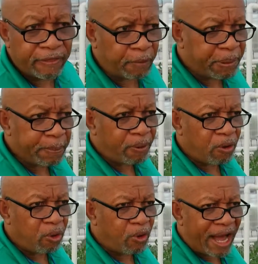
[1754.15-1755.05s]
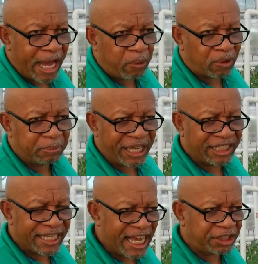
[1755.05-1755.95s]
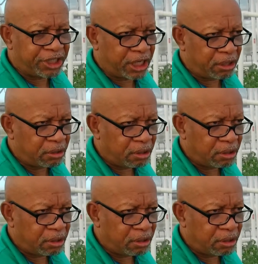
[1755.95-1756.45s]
The people who I will be teaching